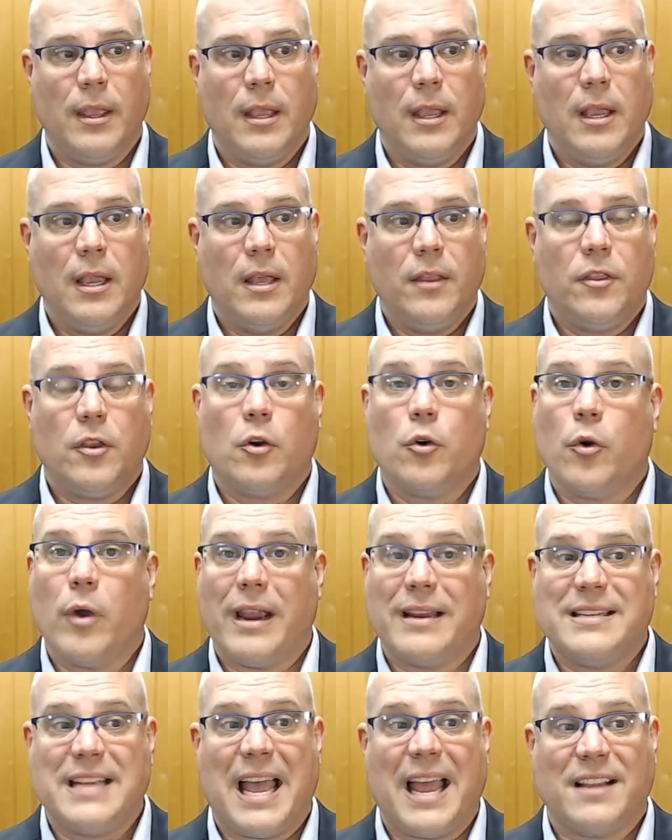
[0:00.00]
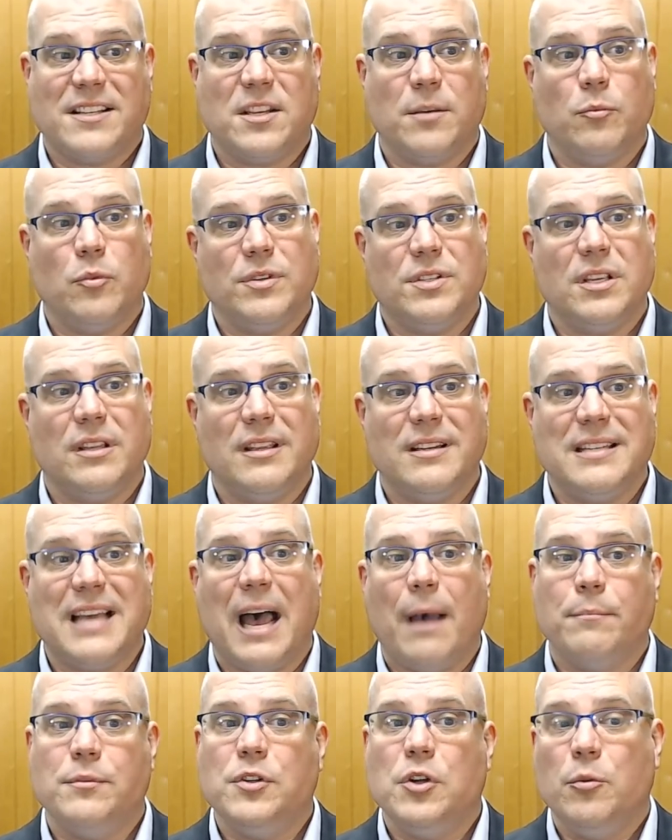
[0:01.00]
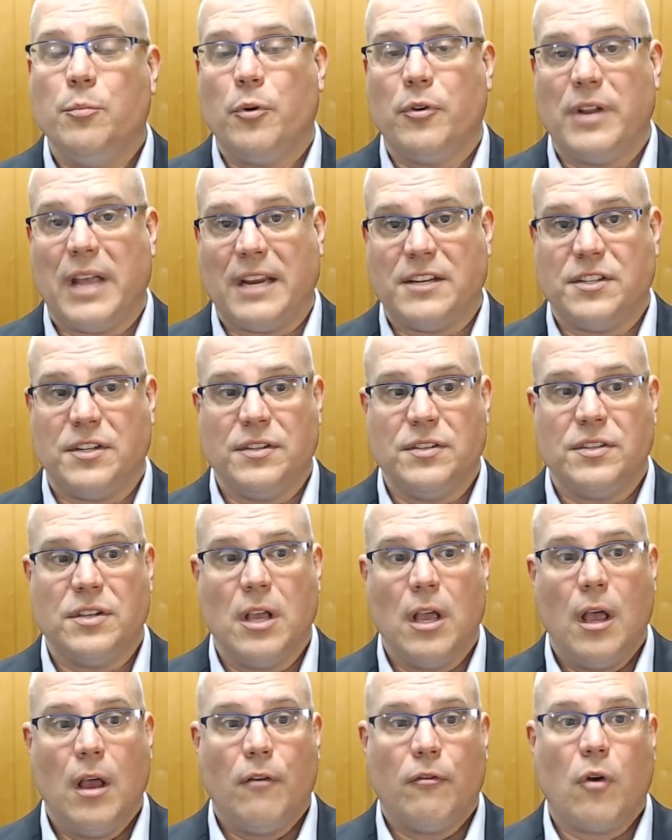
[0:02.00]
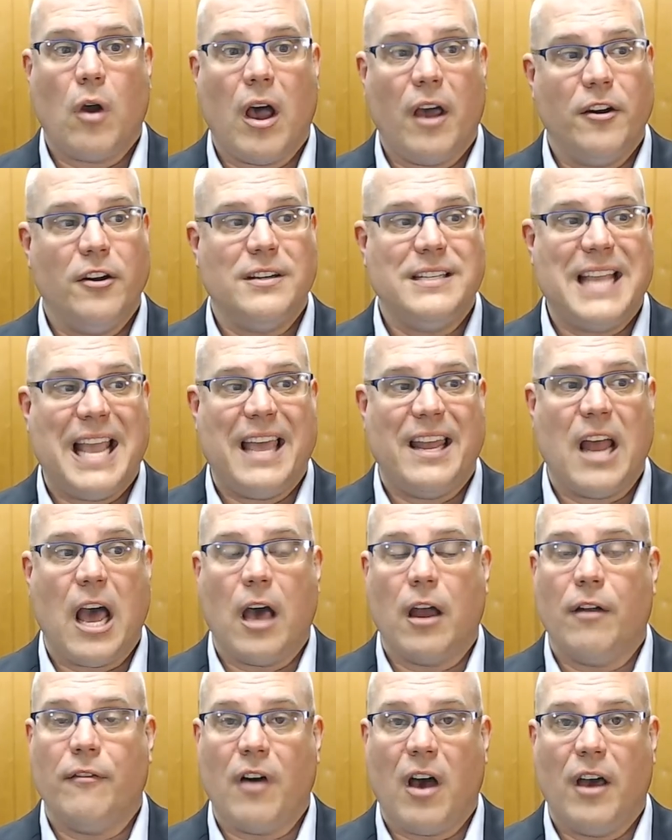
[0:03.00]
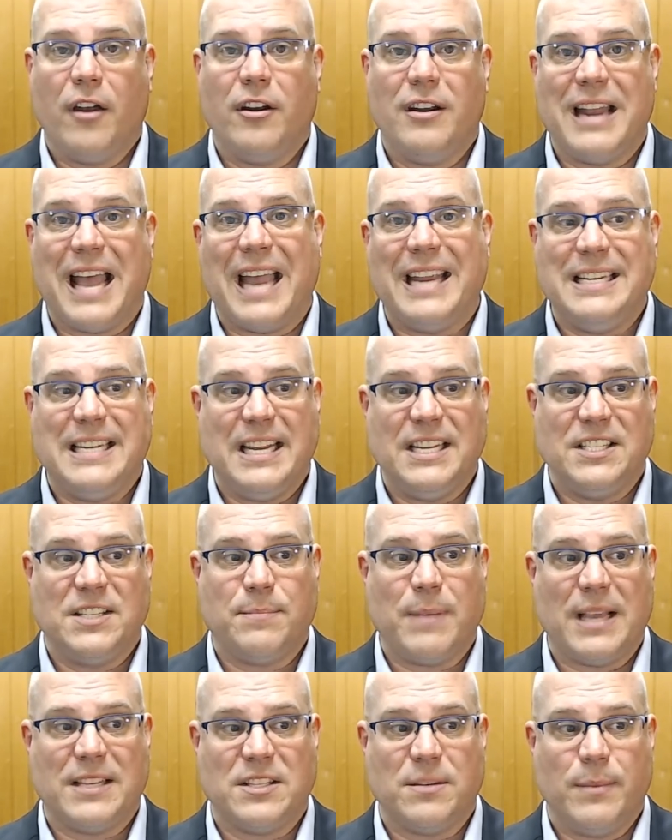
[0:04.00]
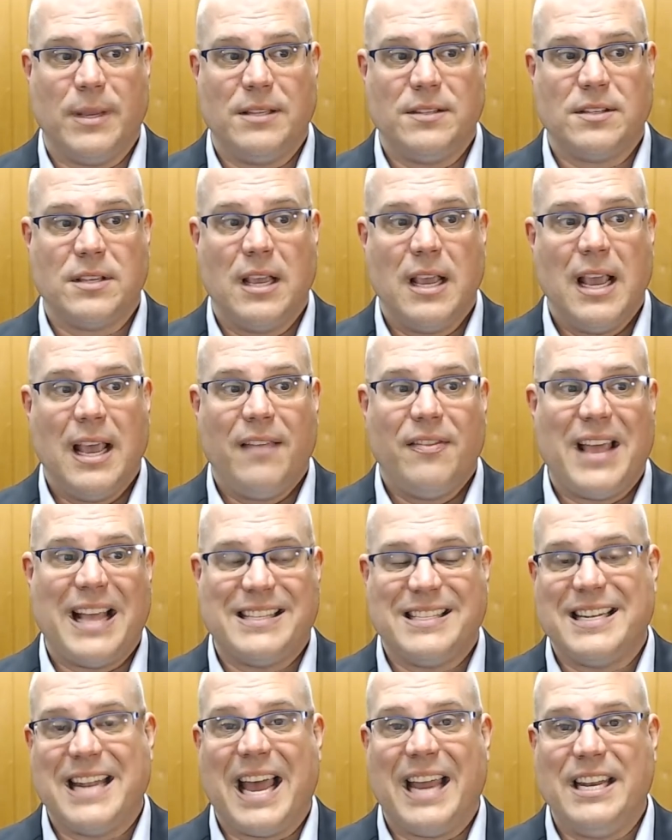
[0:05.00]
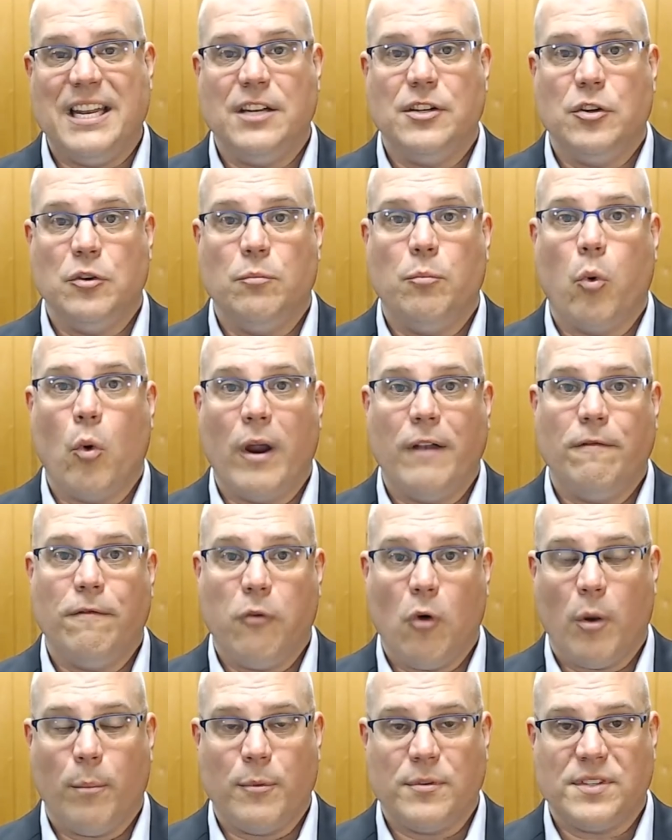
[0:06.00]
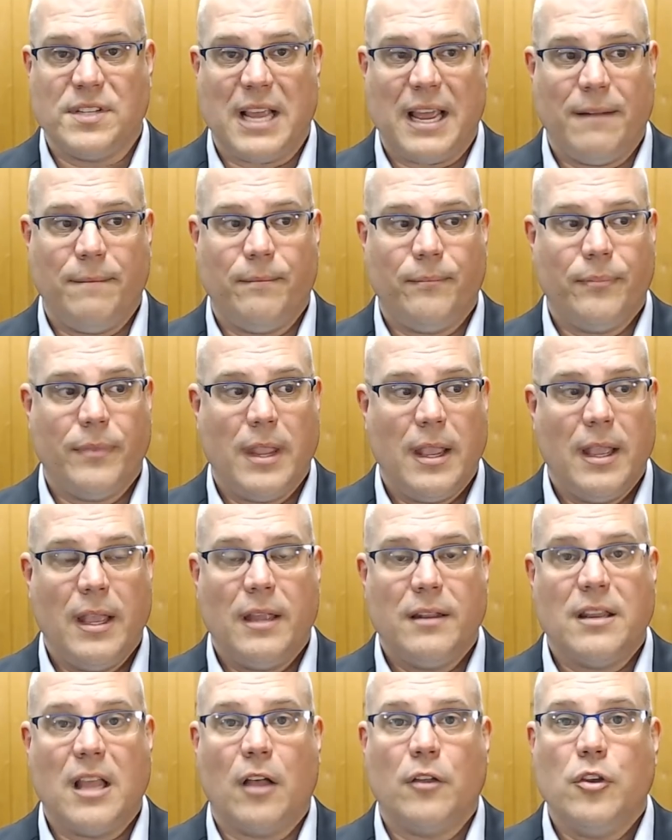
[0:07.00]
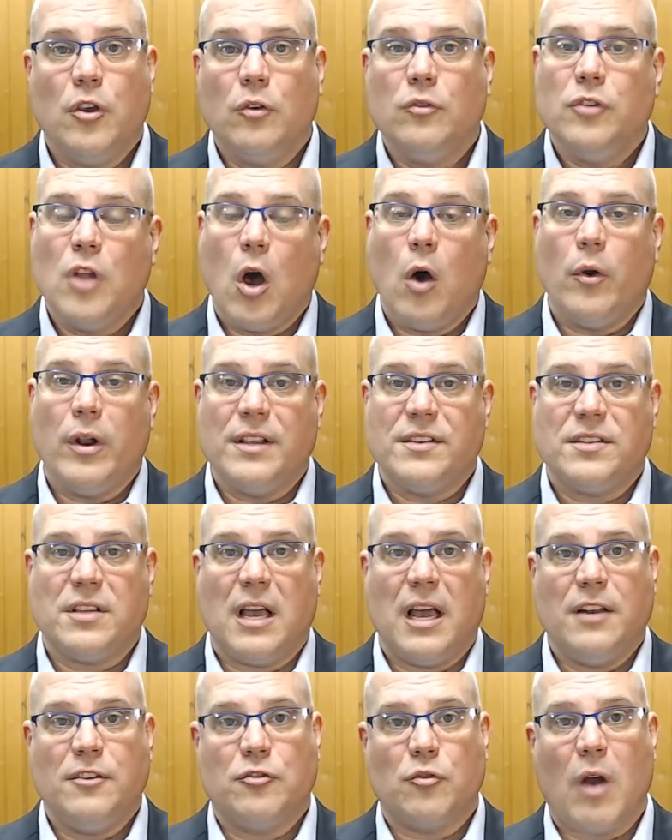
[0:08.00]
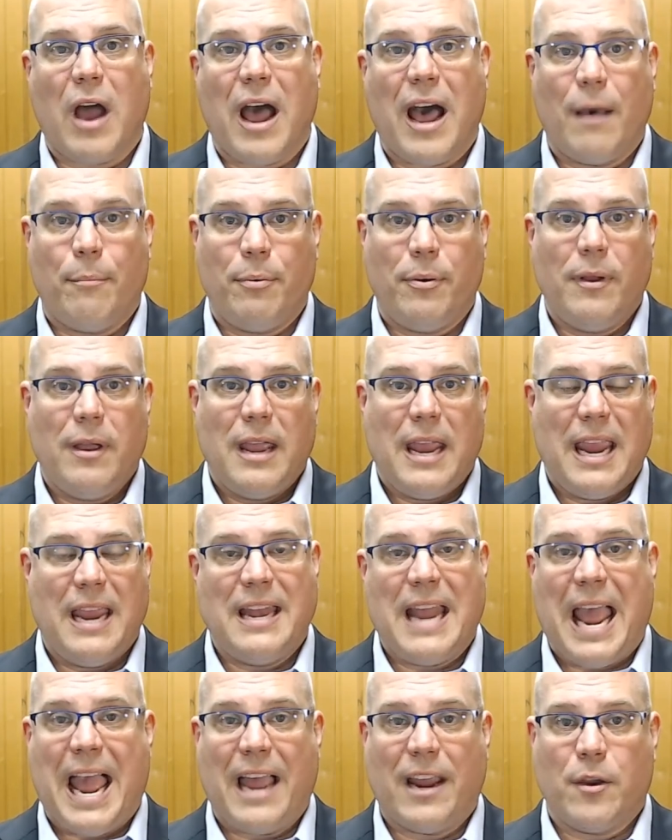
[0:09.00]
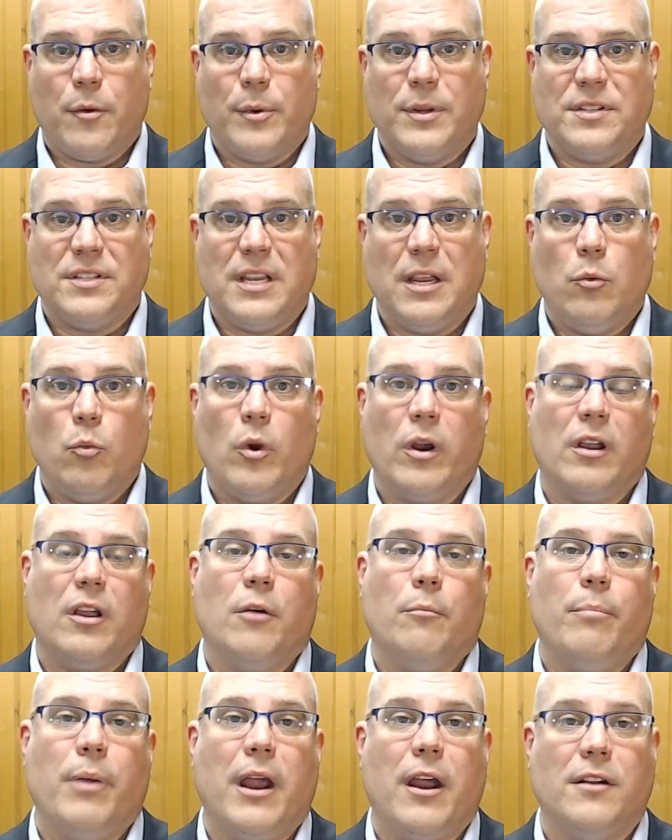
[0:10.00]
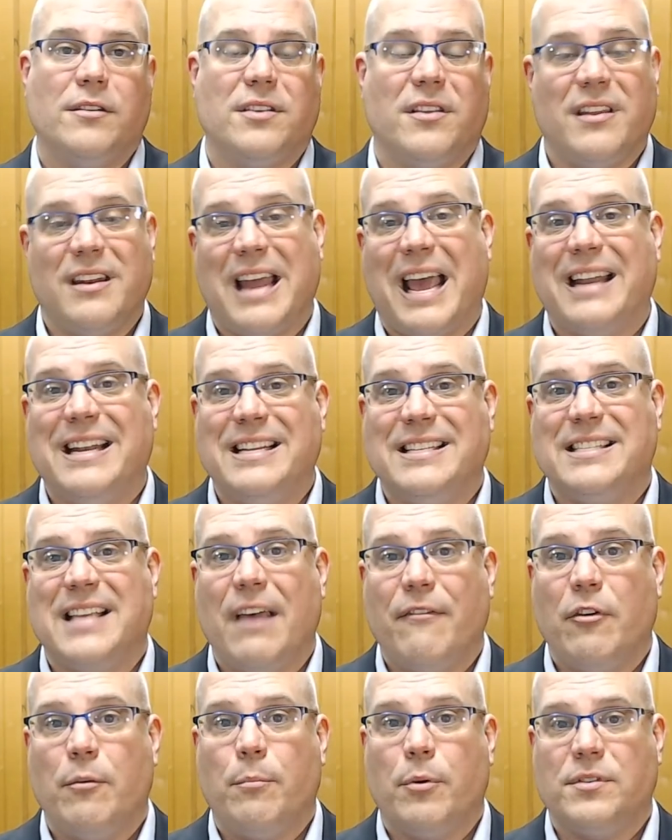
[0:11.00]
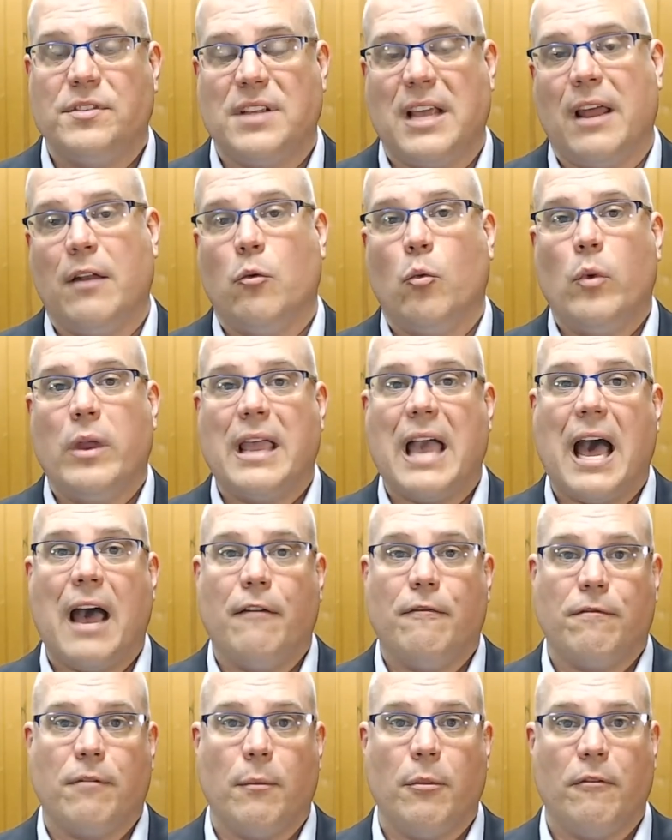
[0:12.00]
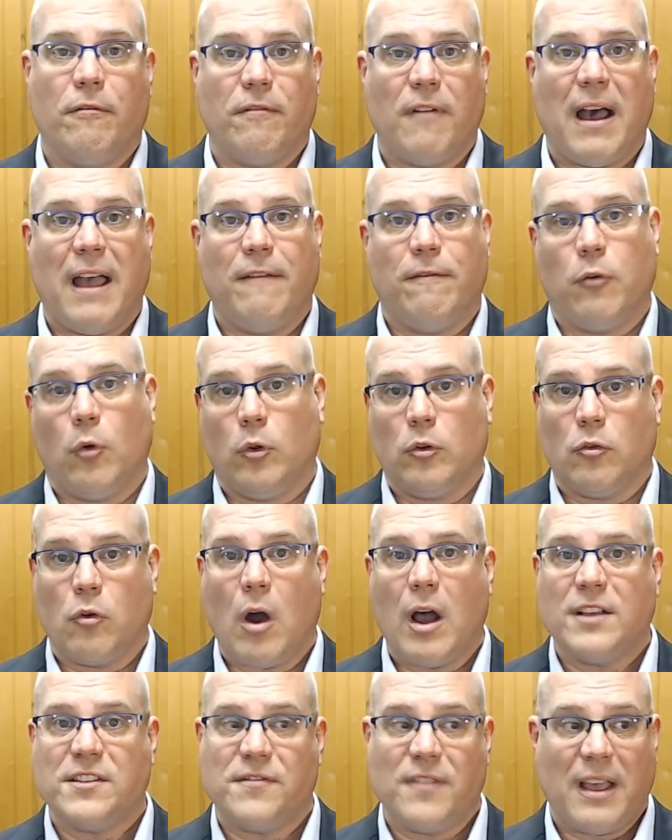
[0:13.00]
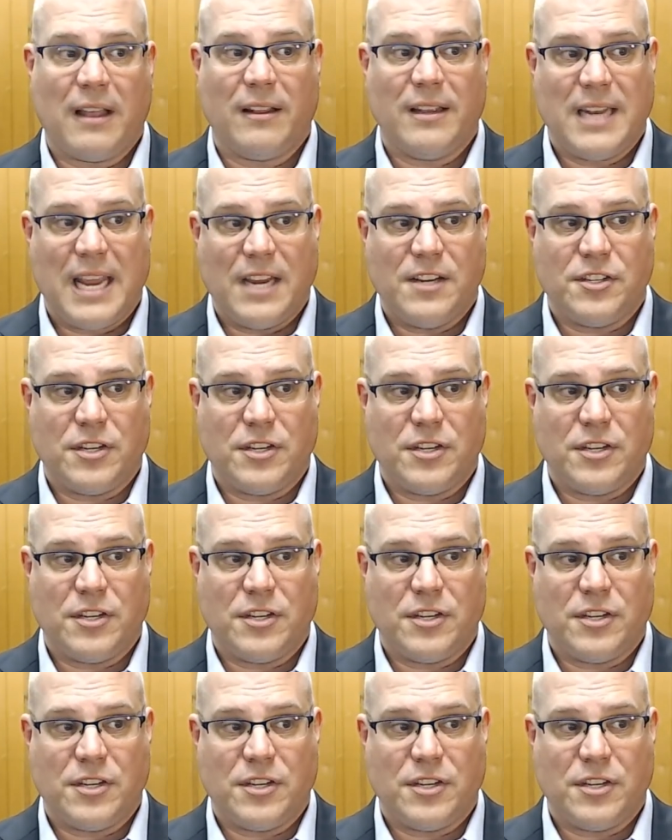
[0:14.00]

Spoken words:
The correct taxon was in the top 2 predictions for 110 out of 119 specimens. That's 92.4%. Now you'll notice a drop in accuracy when compared to the 97% we got from the 5-fold cross-validation.